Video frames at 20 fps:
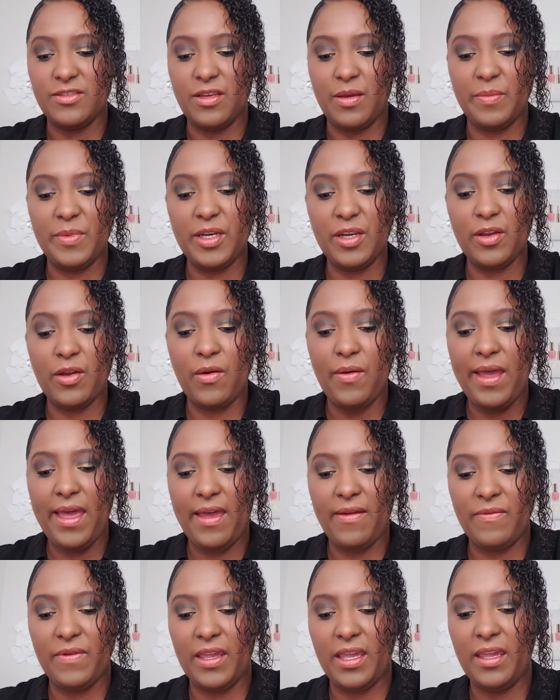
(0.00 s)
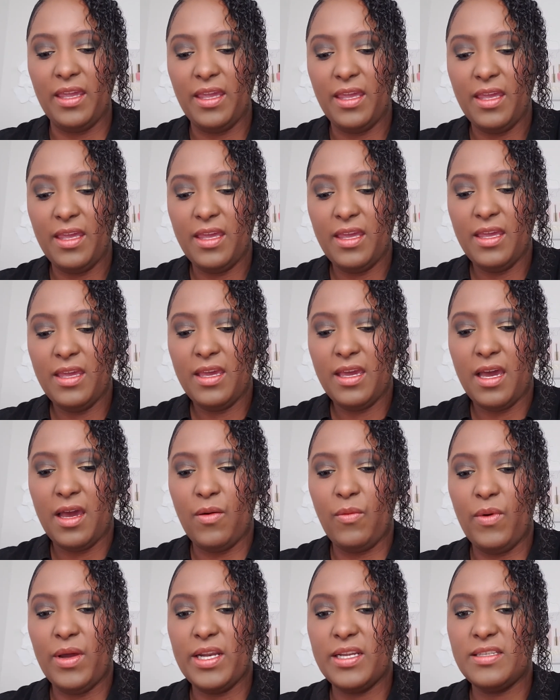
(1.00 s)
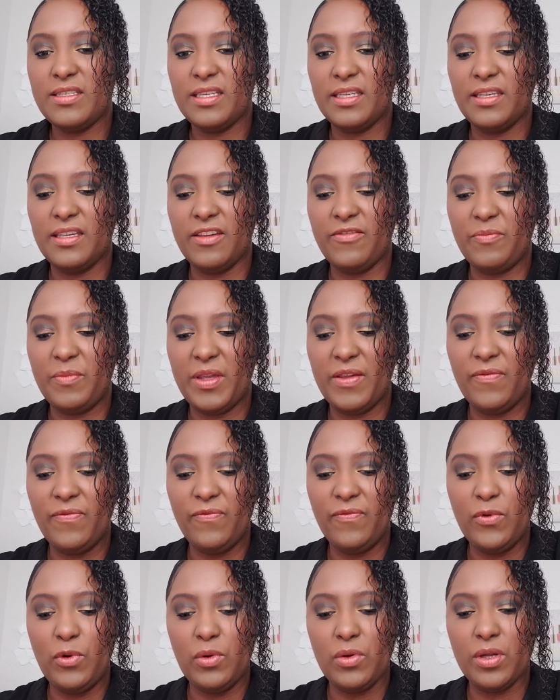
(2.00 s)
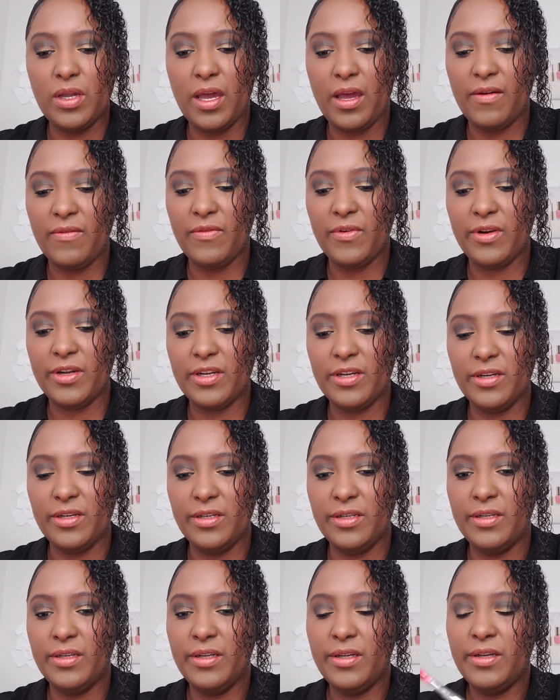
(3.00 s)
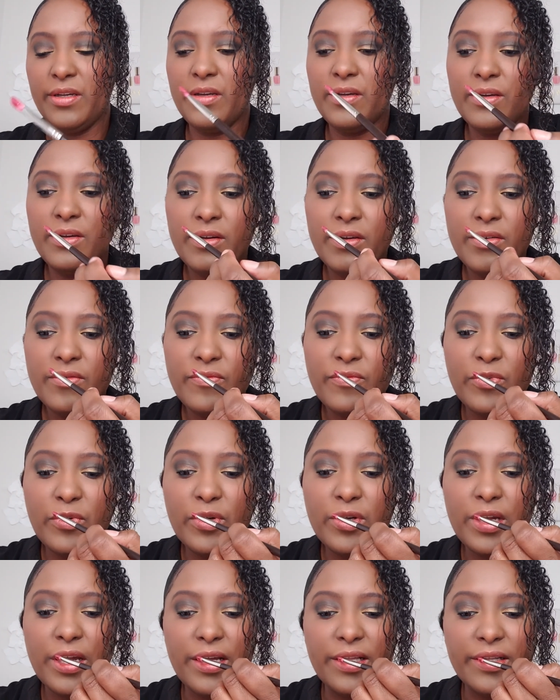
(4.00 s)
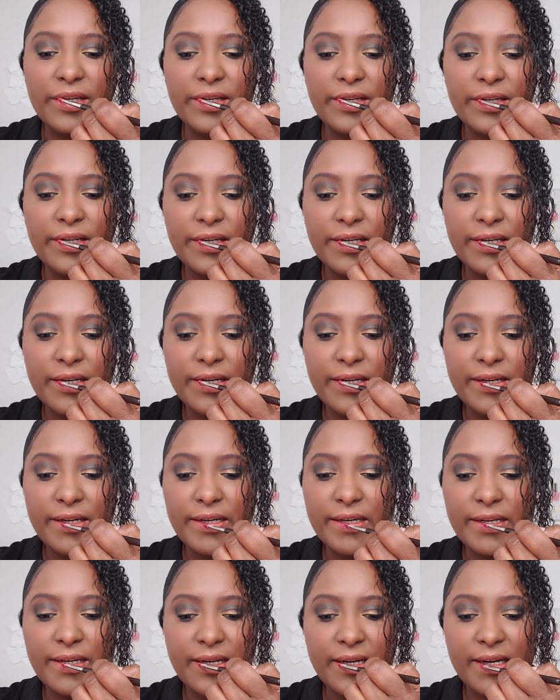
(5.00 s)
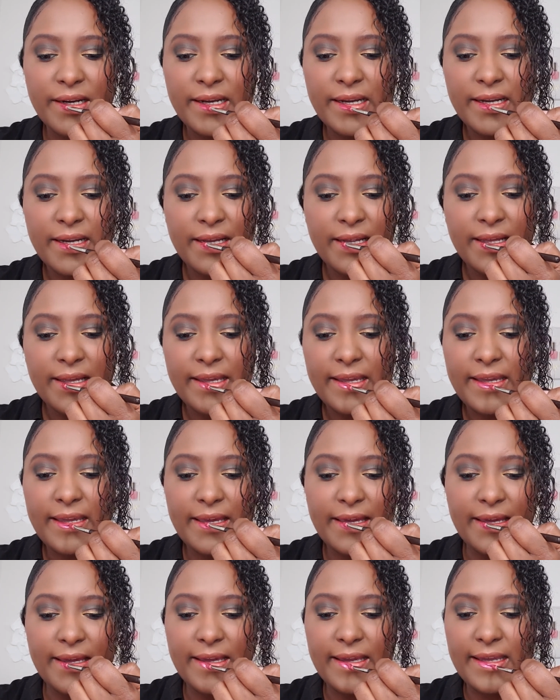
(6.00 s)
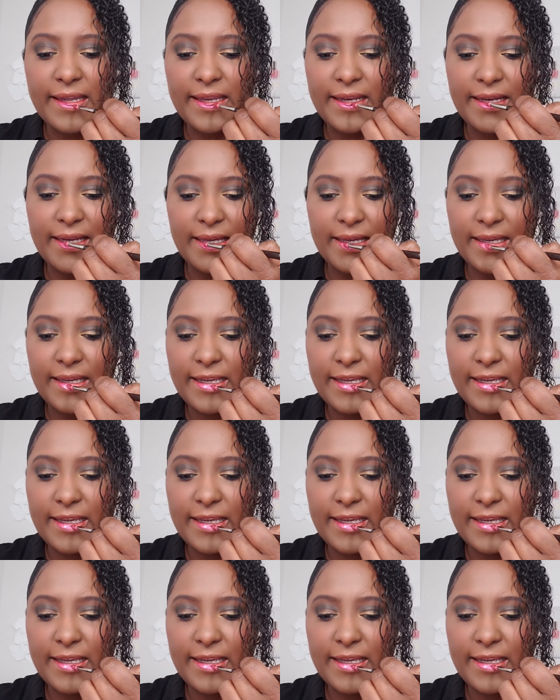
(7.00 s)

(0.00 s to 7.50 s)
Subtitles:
so I'm going to go heavy. I want it to give me full cover, full color. And